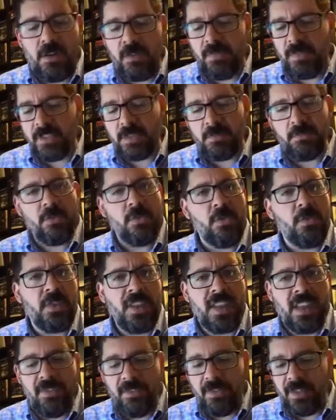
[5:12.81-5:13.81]
if it's a
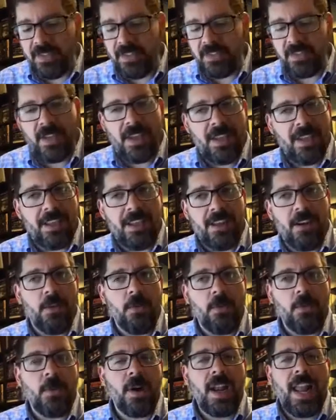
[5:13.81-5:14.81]
movie, if it's
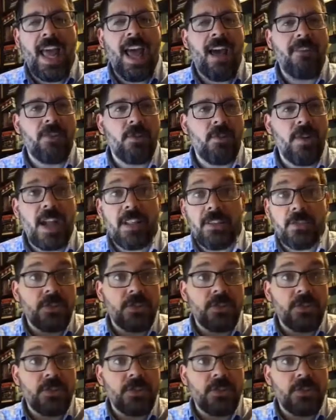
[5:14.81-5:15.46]
what have you, right?